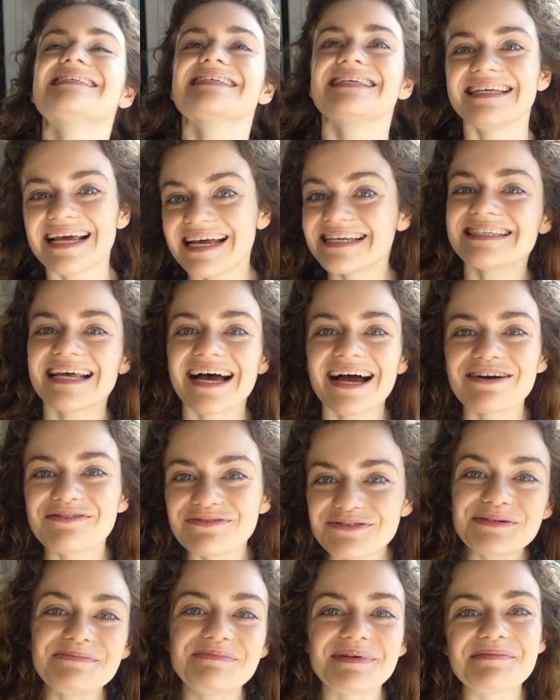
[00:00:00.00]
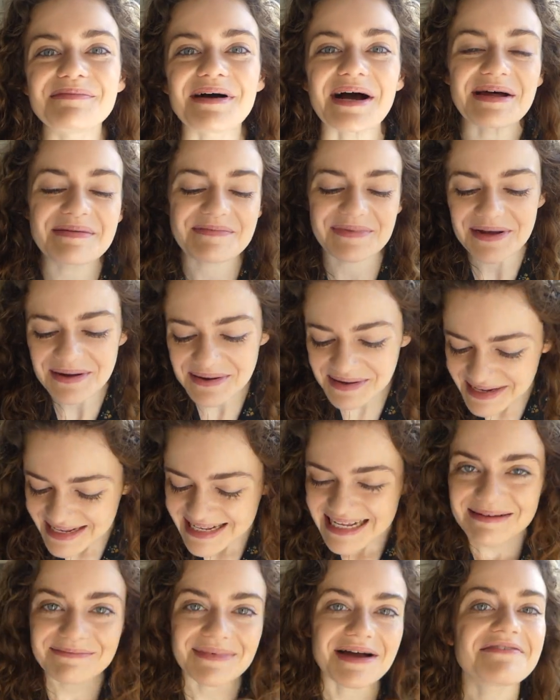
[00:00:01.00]
yes, I would be mind blown.
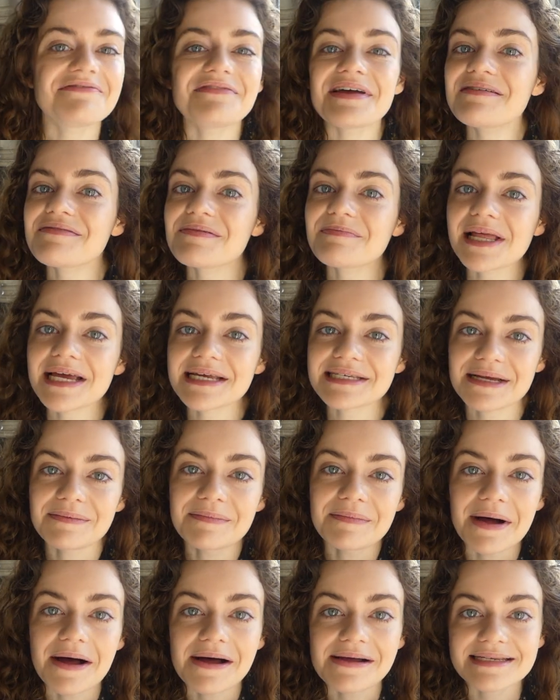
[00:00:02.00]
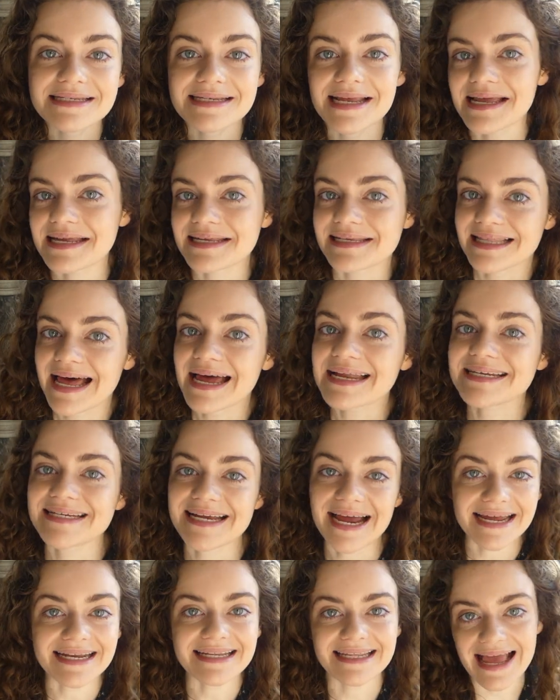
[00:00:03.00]
My favourite place on Mars is that
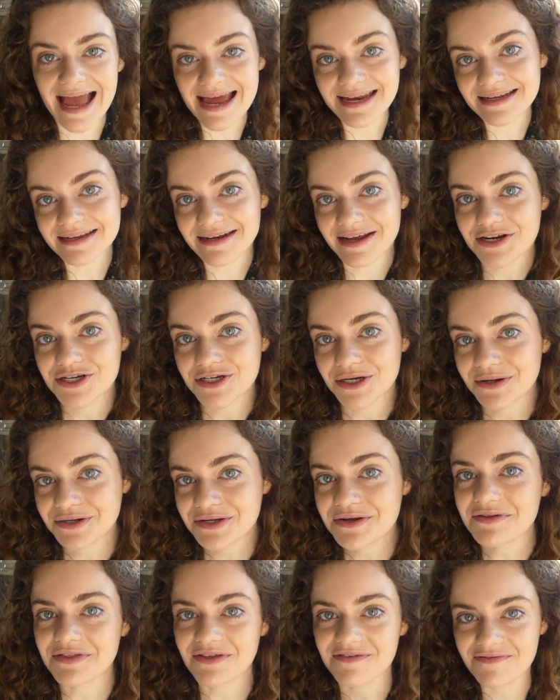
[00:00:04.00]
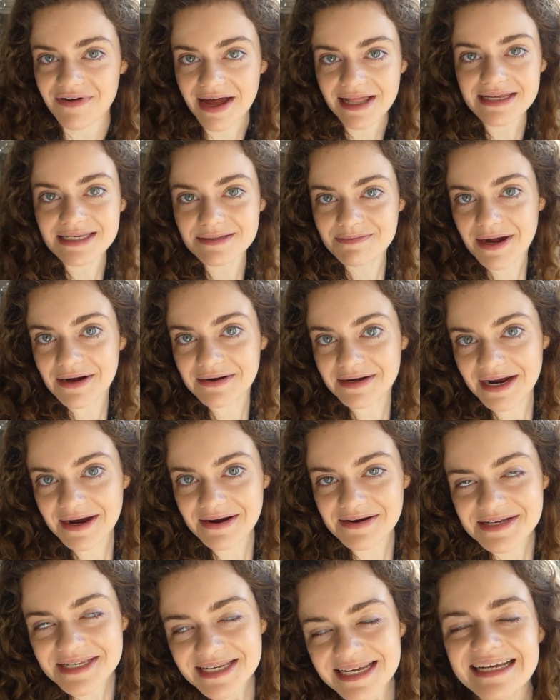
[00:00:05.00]
giant canyon I showed you, the Valles
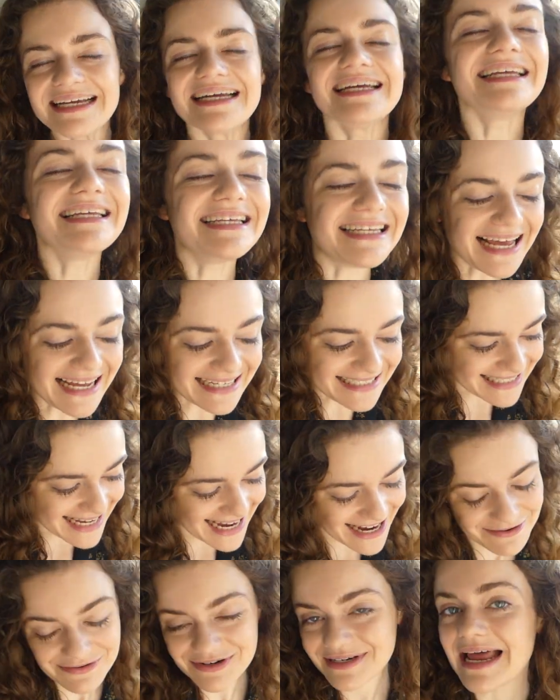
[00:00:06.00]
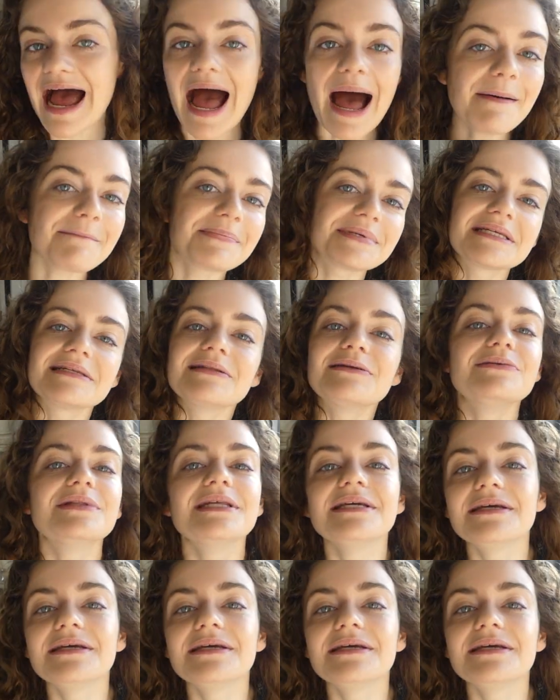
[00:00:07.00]
Marineris. Yes, I would absolutely